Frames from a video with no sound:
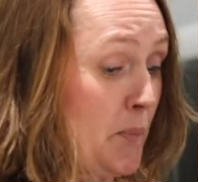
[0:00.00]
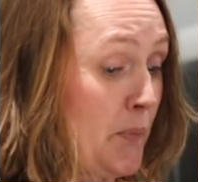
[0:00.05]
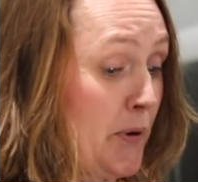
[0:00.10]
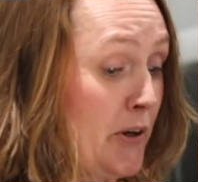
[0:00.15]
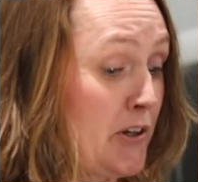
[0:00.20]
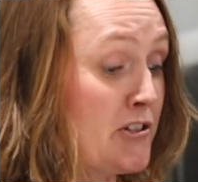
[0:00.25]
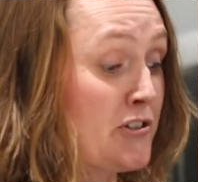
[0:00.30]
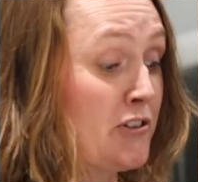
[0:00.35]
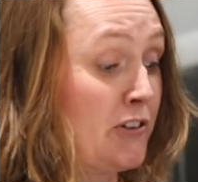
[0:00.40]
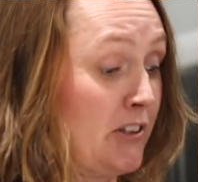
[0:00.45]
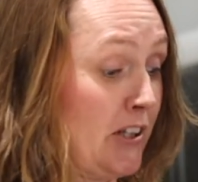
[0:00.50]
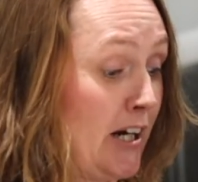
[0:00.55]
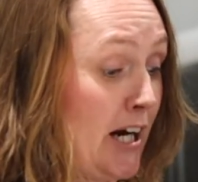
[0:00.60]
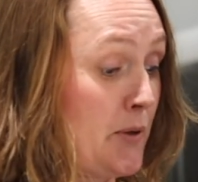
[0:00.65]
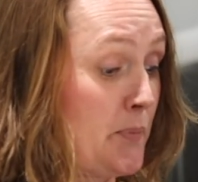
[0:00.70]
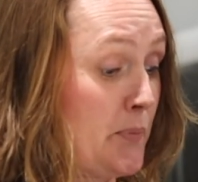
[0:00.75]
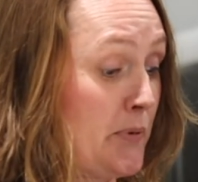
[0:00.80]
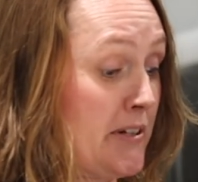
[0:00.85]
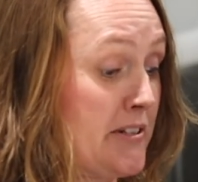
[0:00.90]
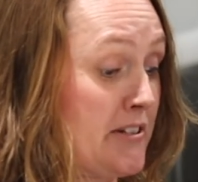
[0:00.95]
Personal
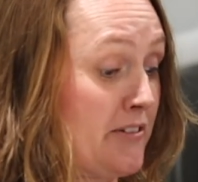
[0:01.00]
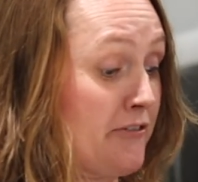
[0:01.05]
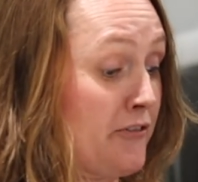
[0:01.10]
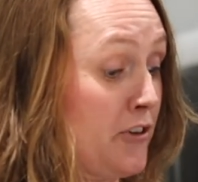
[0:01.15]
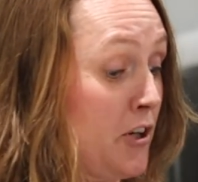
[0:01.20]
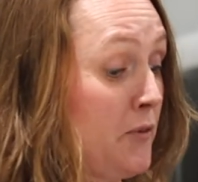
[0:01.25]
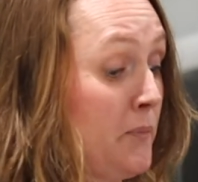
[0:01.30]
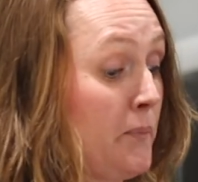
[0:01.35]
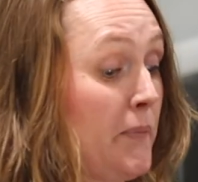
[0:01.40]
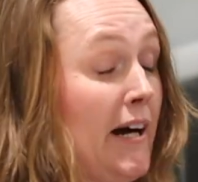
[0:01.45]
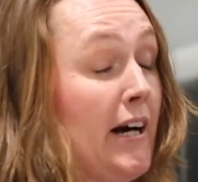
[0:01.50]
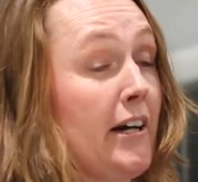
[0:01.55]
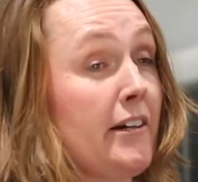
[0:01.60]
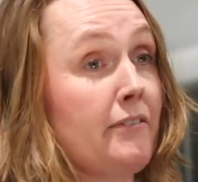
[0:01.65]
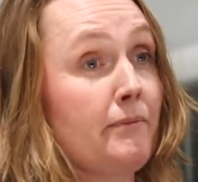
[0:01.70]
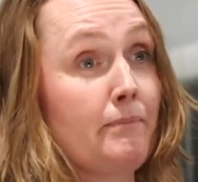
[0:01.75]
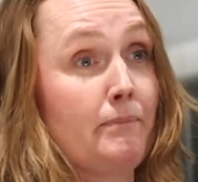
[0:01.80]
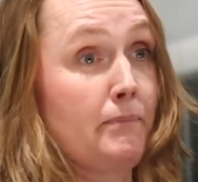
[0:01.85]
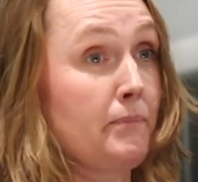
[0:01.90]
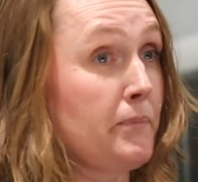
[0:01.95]
libraries are formed
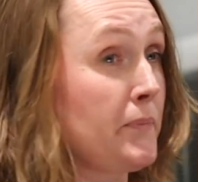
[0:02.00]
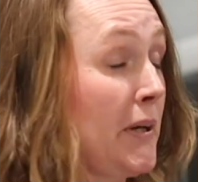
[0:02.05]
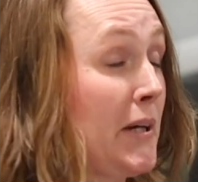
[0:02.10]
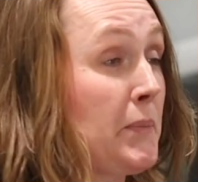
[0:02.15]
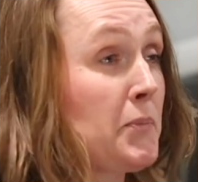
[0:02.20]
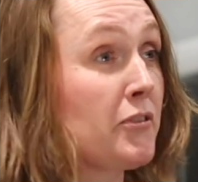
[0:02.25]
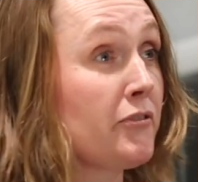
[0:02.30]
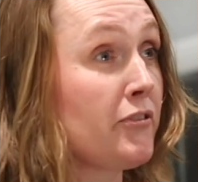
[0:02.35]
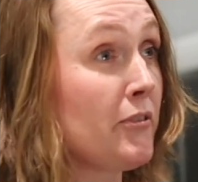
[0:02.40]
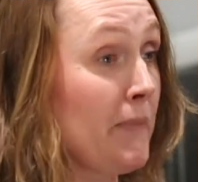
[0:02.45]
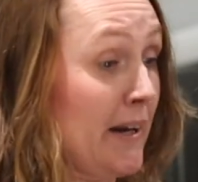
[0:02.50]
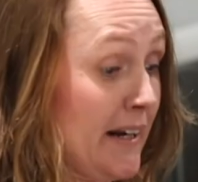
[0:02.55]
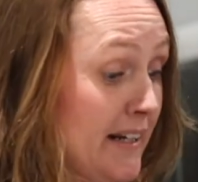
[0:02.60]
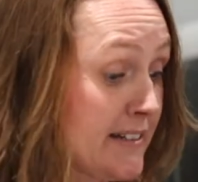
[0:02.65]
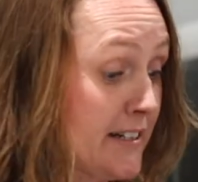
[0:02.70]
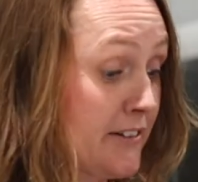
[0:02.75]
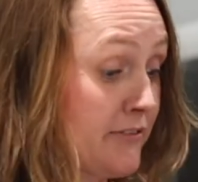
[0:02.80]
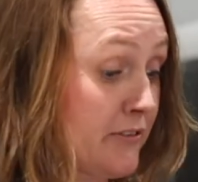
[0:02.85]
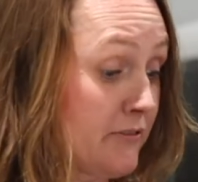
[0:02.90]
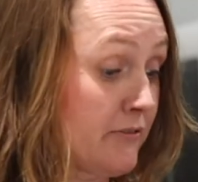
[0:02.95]
by people for many
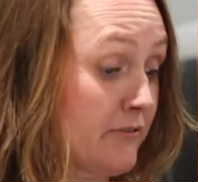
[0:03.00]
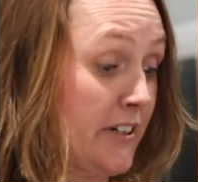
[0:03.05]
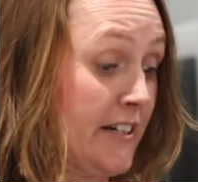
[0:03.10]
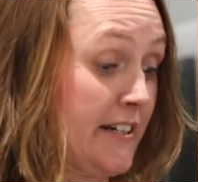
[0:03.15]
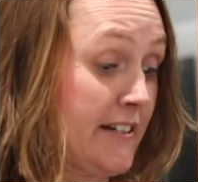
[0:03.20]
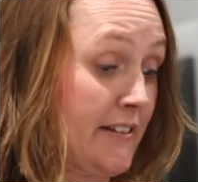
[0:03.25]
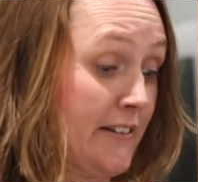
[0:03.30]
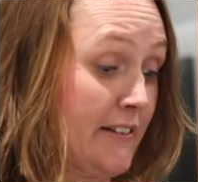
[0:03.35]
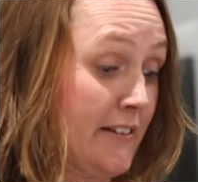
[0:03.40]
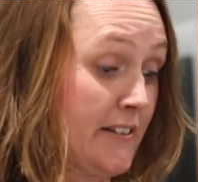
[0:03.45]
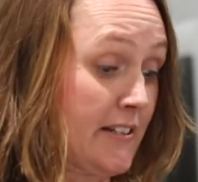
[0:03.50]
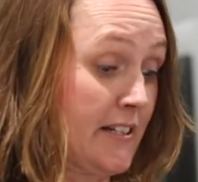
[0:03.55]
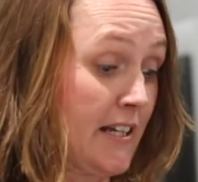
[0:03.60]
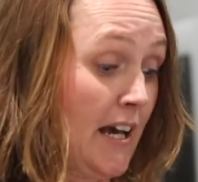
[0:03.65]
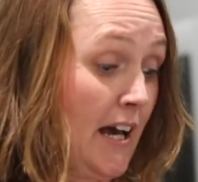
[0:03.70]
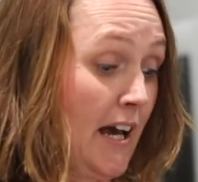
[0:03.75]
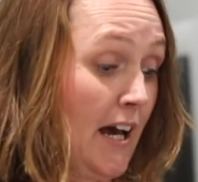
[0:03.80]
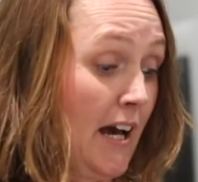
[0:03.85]
different reasons,